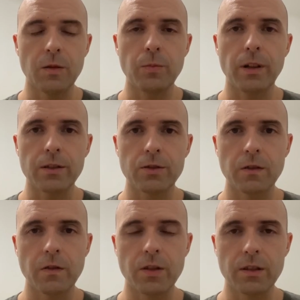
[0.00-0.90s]
part
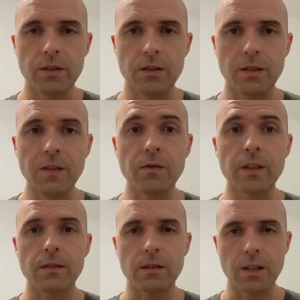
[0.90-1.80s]
of the
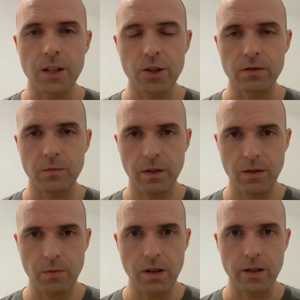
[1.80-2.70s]
investigation about
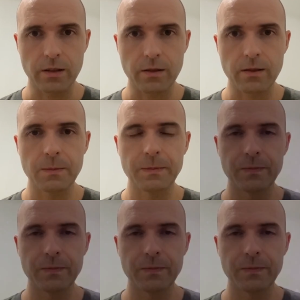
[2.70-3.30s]
the bugs.